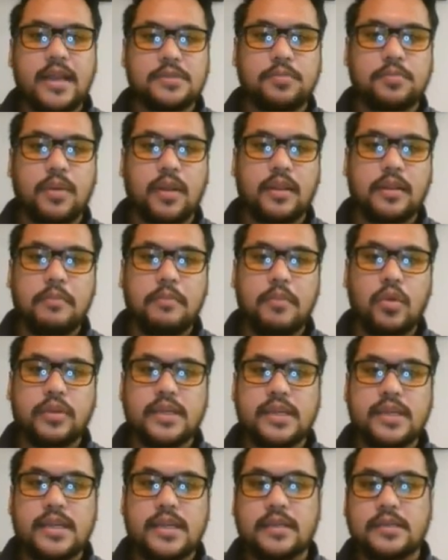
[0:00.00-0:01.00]
It's probably
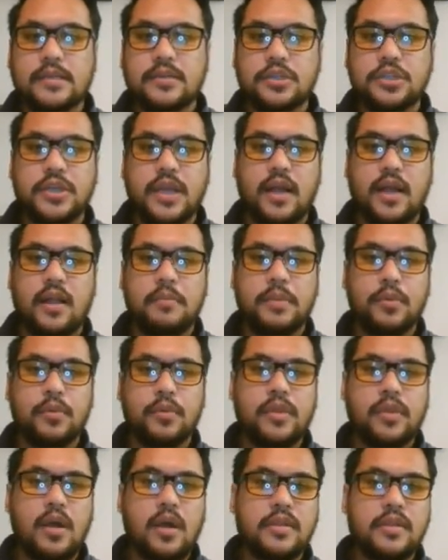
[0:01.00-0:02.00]
molded into the shell. But
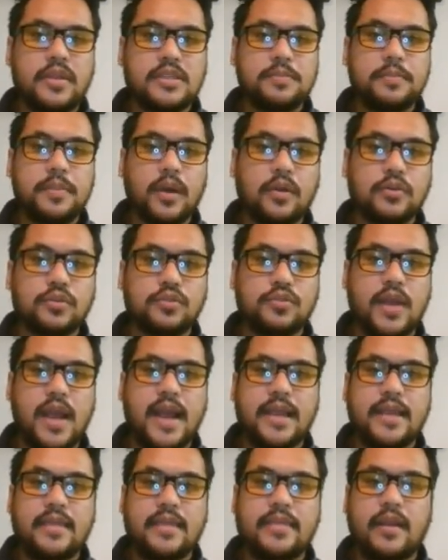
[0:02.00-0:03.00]
with all this barrel
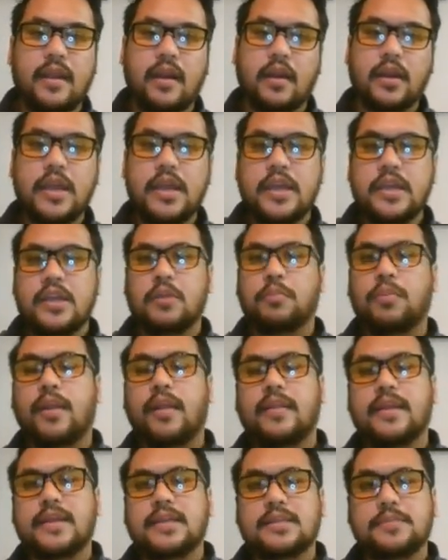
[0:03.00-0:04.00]
drag in there, you're
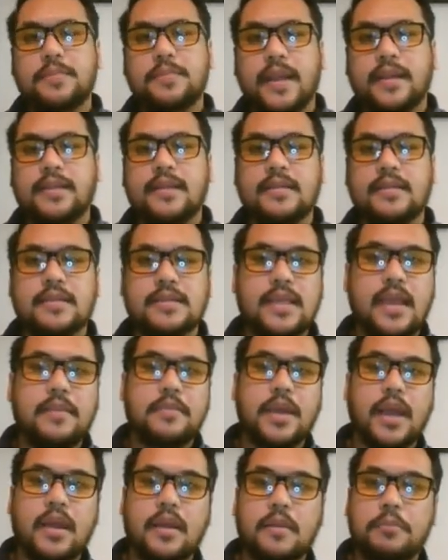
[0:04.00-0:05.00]
probably expecting the
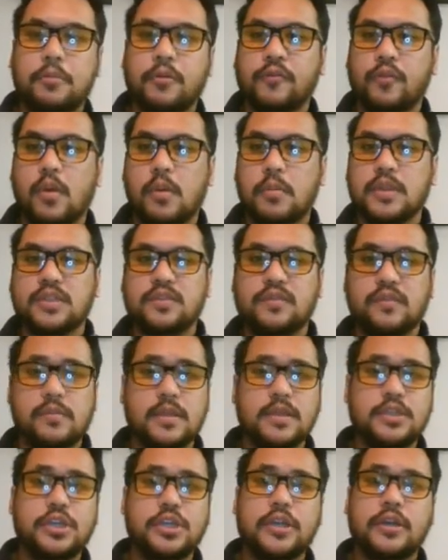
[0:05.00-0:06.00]
same kind of performance from
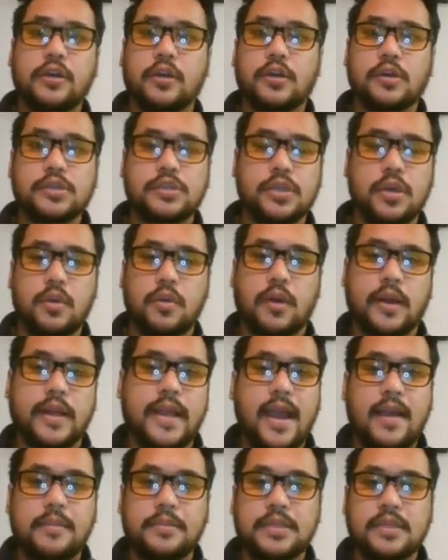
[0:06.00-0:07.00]
the Jyn Erso or
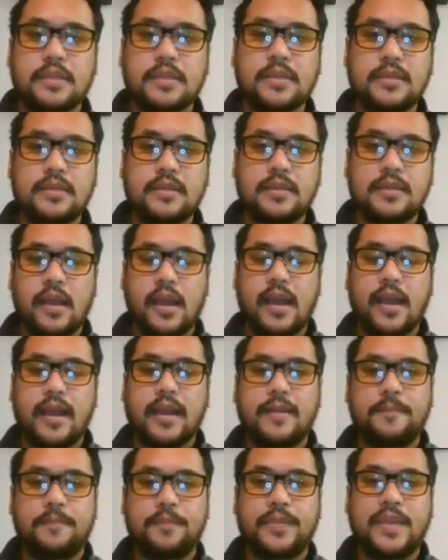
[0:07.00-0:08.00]
Captain uh,
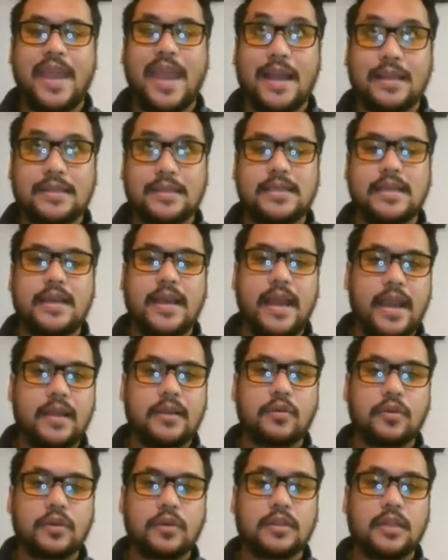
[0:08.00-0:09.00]
Cassian
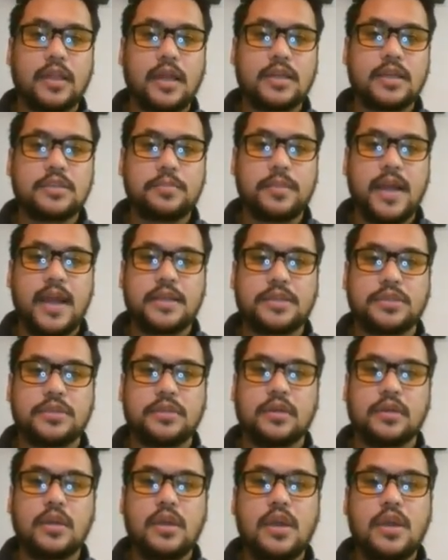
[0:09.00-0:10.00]
Andor Deluxe
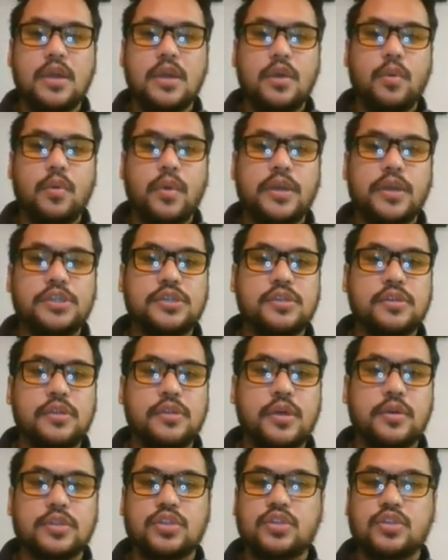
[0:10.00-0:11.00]
Blaster, which
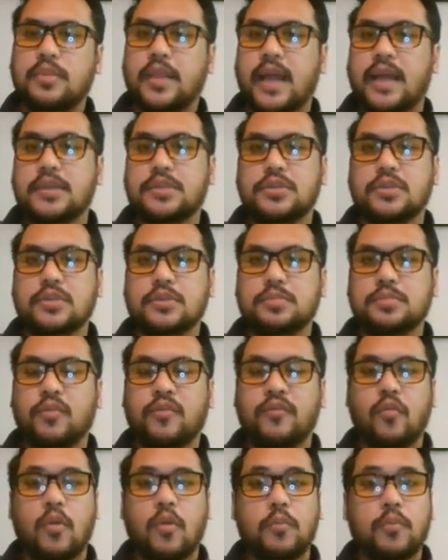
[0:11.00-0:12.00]
those two blasters
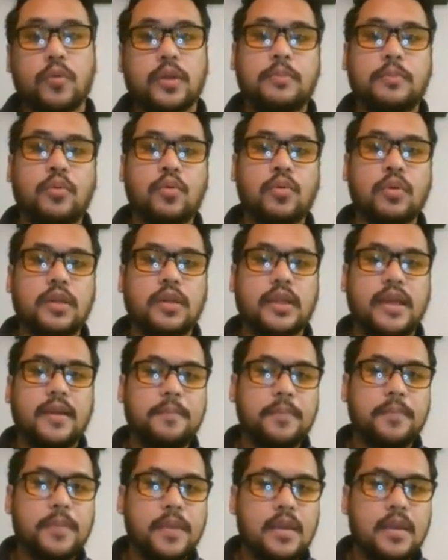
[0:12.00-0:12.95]
performed really poorly